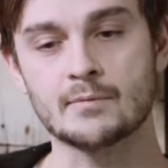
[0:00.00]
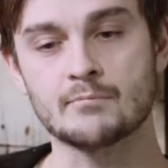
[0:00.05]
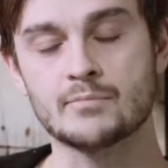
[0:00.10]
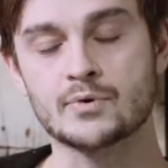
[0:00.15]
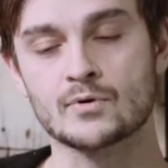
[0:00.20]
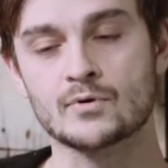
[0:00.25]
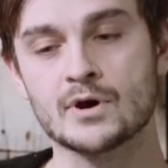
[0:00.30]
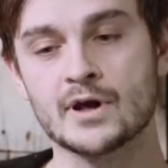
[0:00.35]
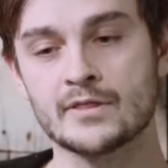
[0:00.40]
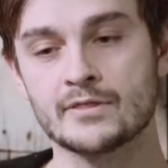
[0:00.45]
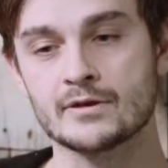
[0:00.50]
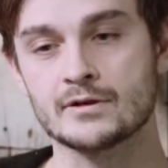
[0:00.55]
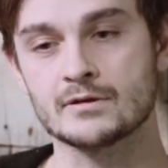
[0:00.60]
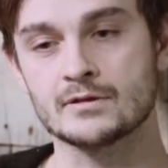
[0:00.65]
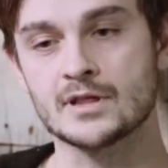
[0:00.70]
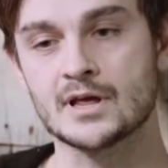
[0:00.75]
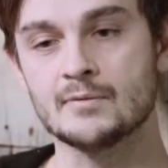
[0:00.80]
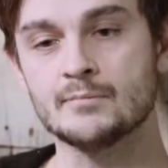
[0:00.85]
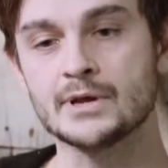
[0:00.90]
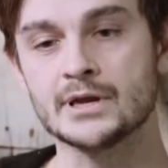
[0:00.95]
brother
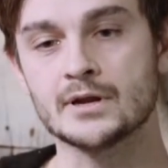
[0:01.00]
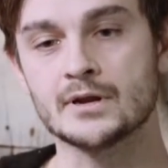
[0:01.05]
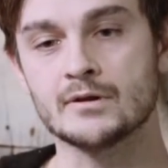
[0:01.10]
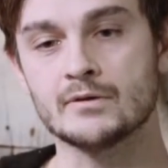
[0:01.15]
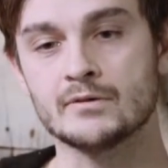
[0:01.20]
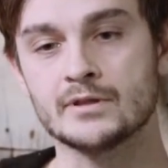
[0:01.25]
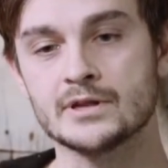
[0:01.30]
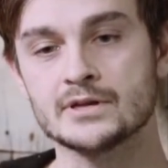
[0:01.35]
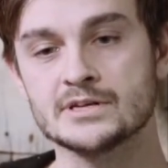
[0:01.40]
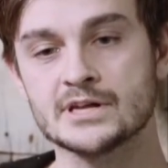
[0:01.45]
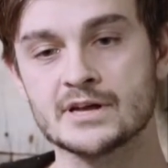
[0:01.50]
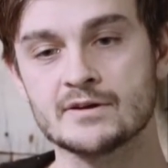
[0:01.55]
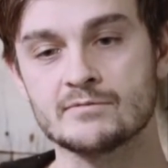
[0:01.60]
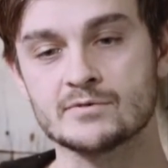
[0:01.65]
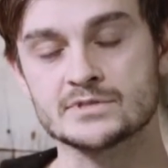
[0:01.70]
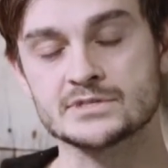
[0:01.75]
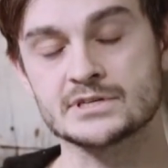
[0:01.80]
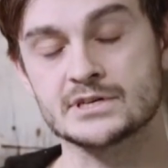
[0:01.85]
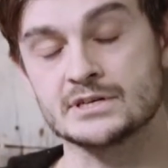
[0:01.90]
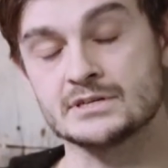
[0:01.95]
let me know that Dave
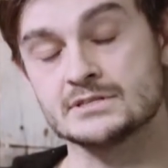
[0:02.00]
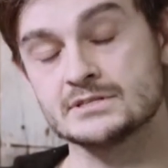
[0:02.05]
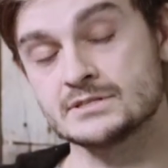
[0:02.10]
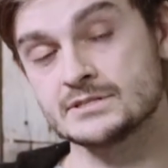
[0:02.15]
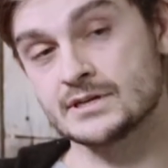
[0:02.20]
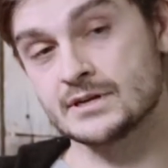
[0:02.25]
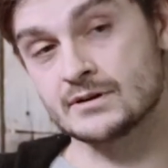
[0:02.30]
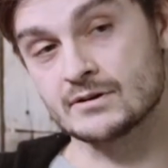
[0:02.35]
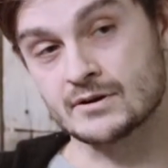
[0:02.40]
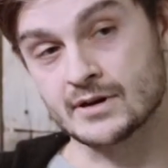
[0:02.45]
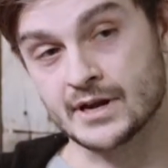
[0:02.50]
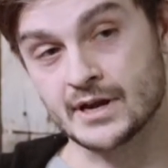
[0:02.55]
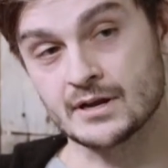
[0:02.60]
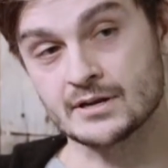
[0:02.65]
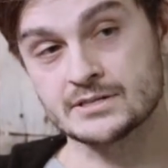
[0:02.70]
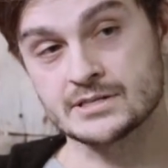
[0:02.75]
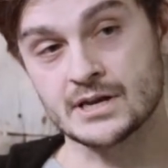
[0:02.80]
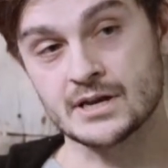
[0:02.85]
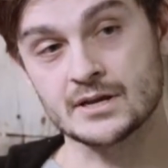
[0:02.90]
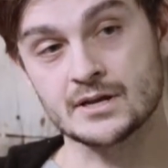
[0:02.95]
was
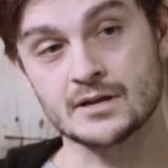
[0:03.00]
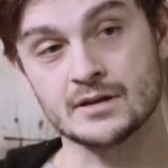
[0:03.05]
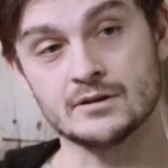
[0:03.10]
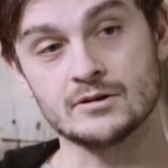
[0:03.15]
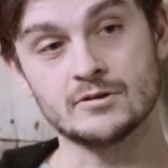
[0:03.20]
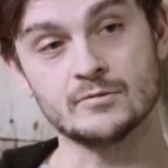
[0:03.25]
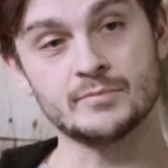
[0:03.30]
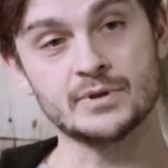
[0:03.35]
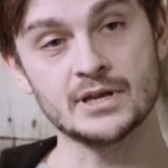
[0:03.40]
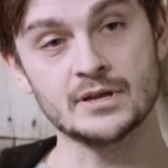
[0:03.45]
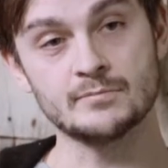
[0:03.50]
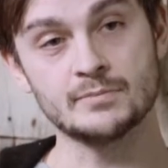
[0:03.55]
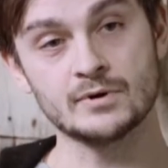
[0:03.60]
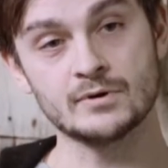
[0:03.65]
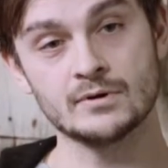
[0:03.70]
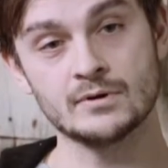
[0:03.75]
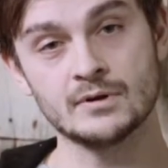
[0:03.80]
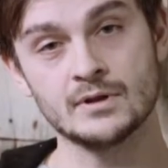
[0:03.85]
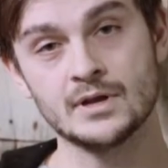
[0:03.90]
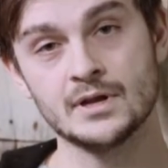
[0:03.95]
considering taking new
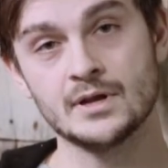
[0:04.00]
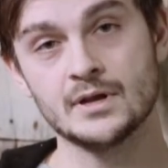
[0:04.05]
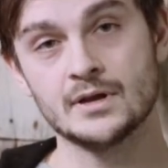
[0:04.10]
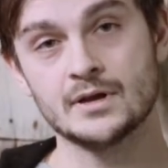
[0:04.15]
people,